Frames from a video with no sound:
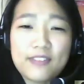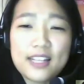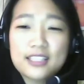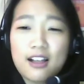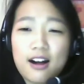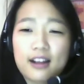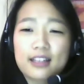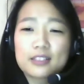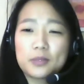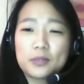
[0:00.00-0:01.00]
as long
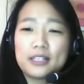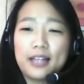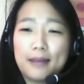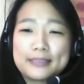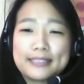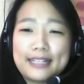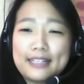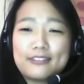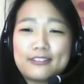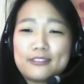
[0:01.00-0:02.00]
as we're in
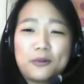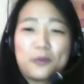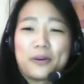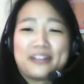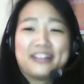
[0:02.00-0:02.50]
upstate New York.